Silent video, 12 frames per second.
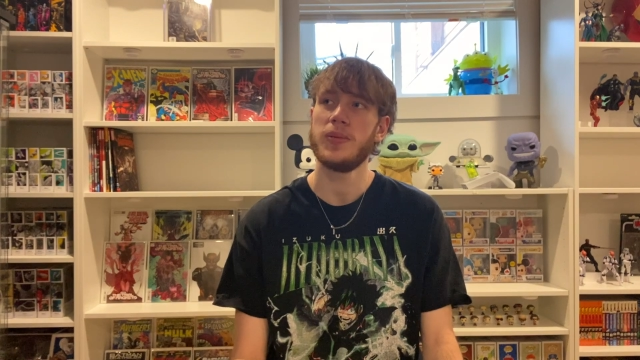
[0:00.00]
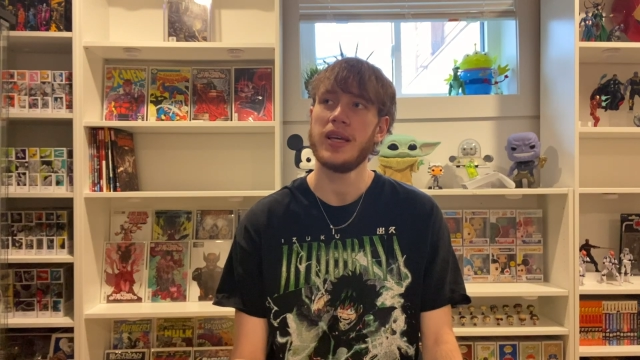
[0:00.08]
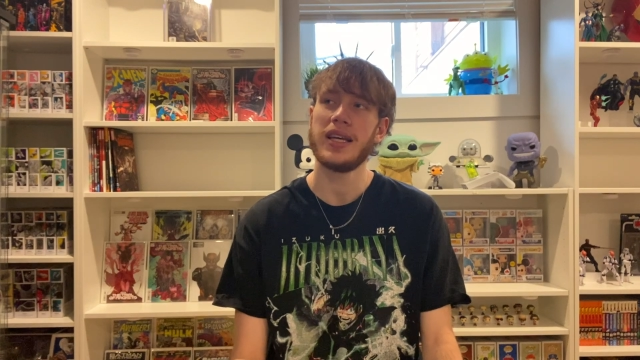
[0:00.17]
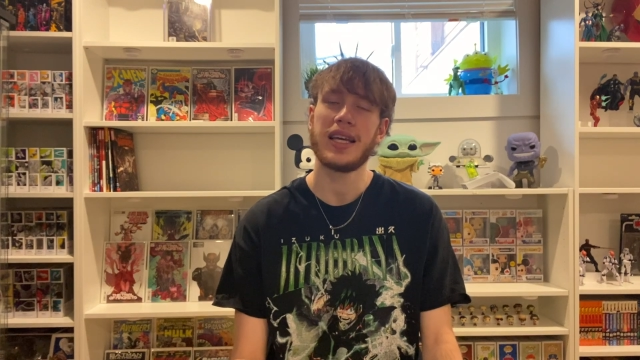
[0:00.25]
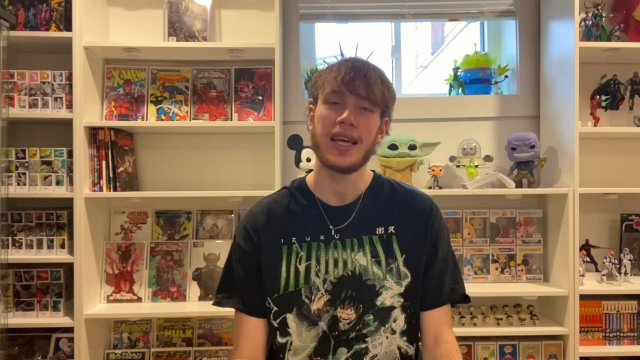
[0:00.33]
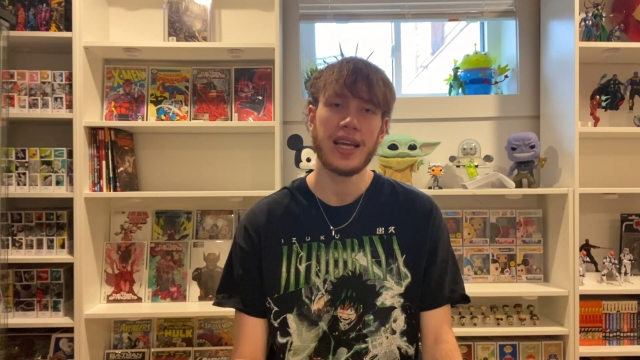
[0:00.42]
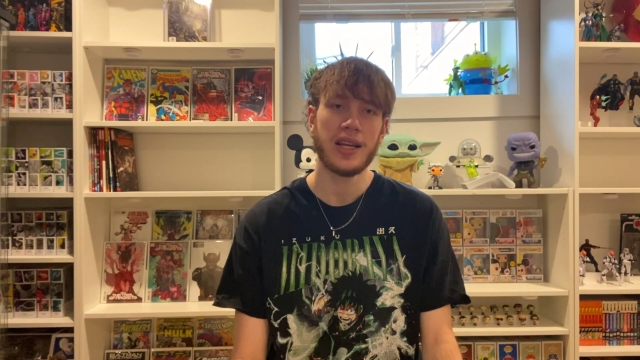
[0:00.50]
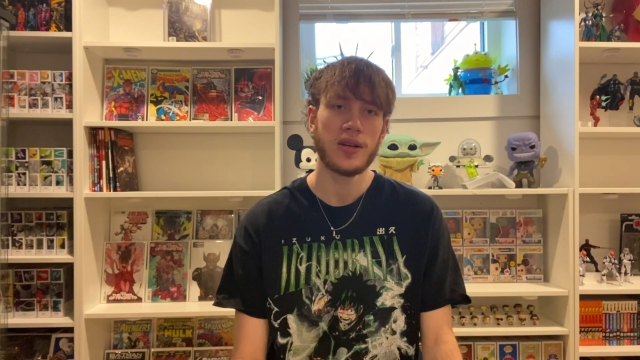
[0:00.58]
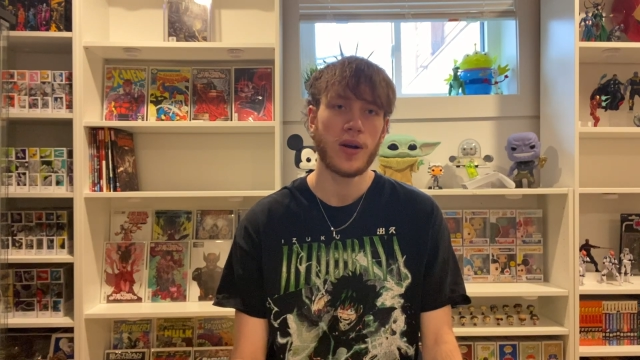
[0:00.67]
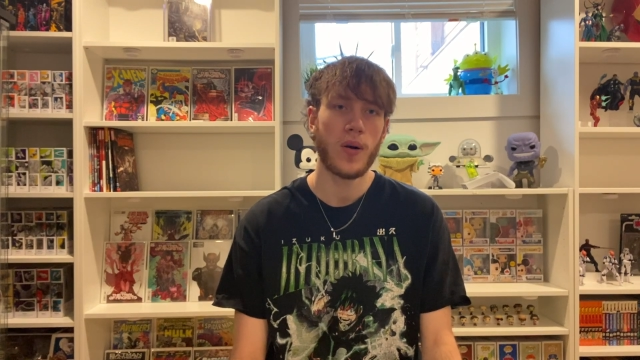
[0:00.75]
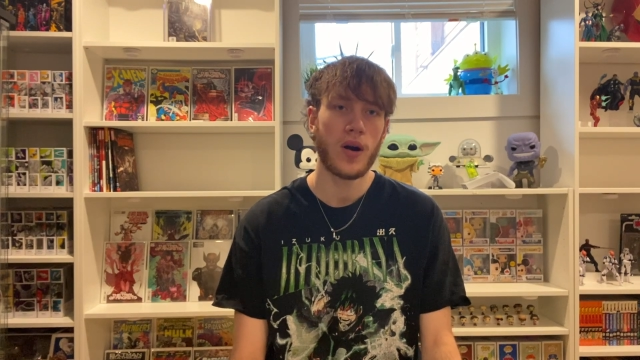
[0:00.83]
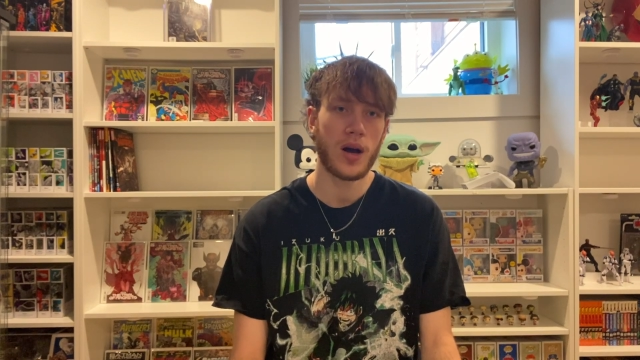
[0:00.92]
be Kid
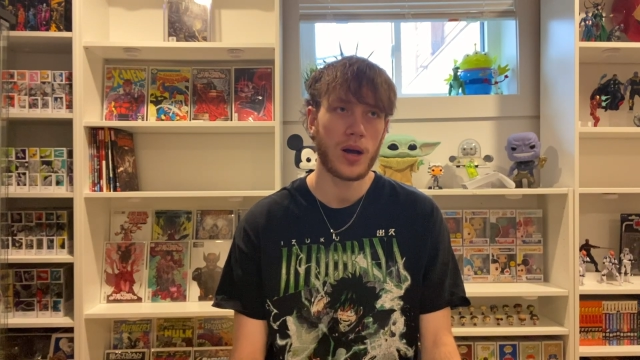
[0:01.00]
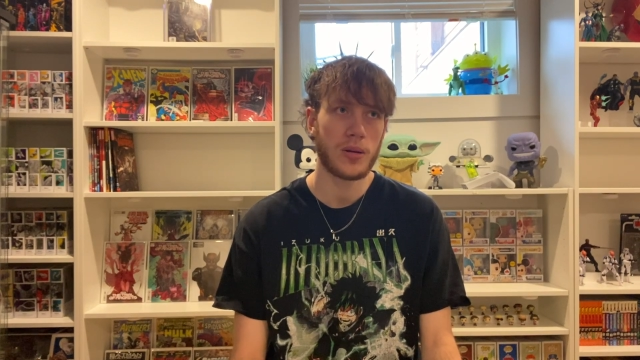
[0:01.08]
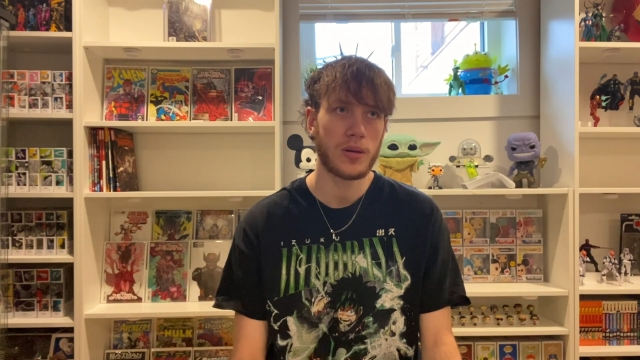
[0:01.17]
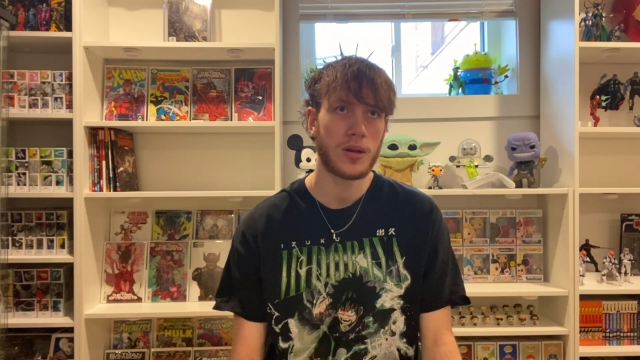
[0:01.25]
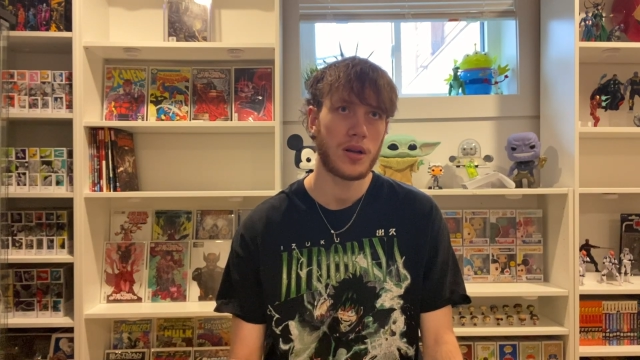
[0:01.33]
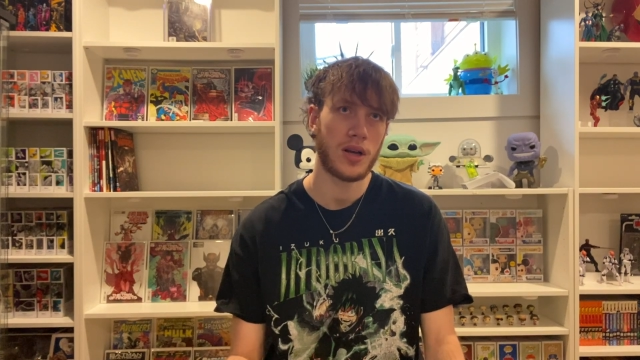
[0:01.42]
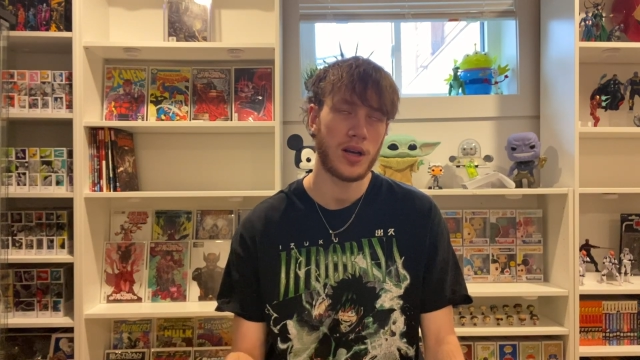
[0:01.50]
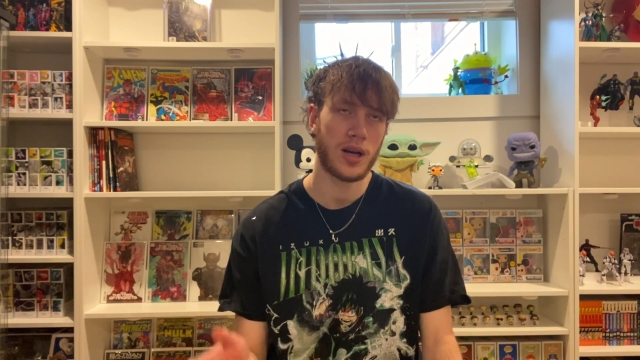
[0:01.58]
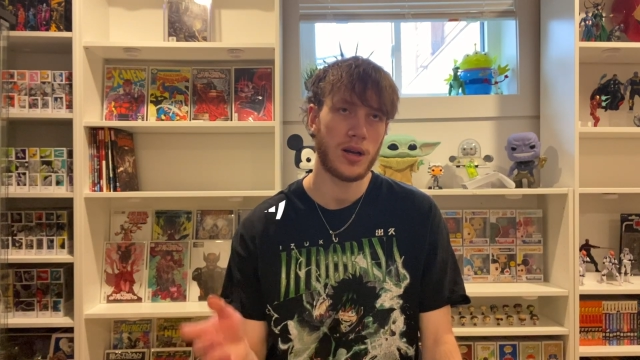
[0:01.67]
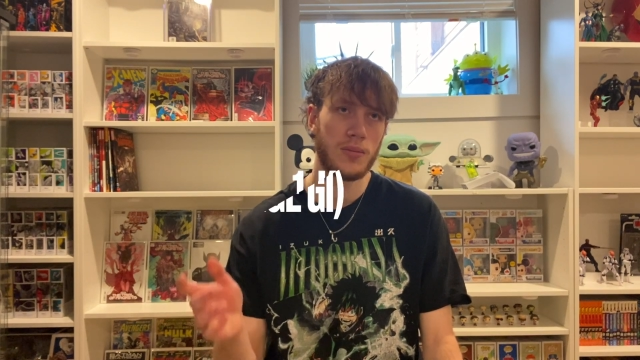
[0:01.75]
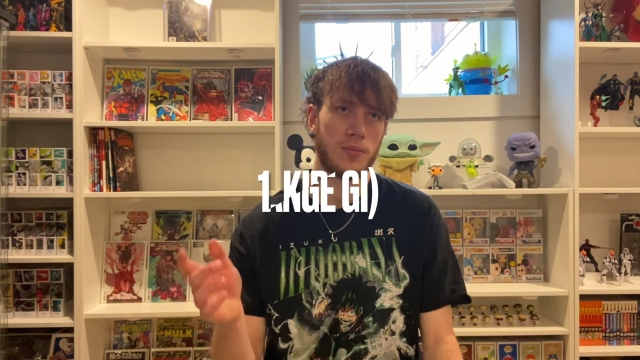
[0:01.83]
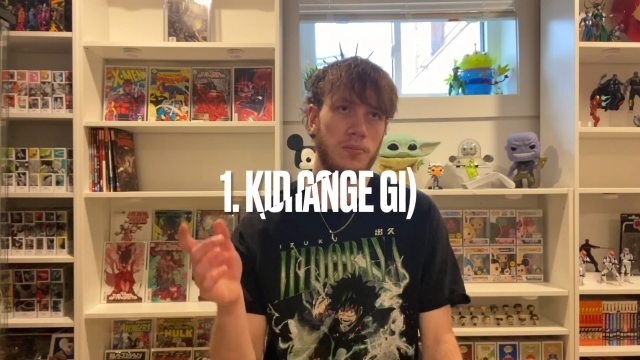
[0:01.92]

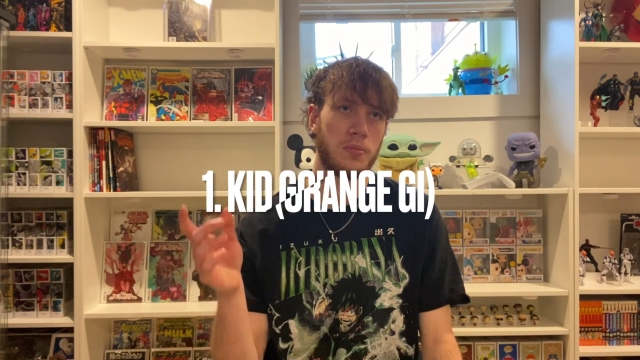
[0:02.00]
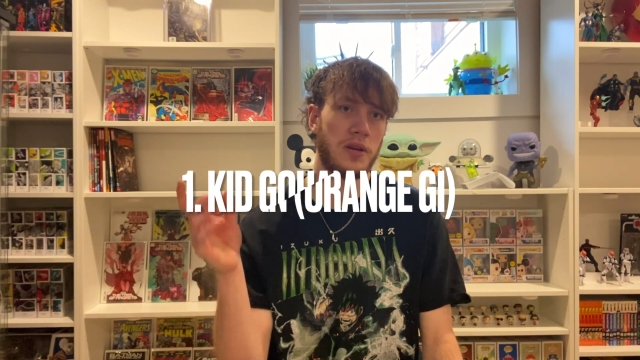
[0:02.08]
Gohan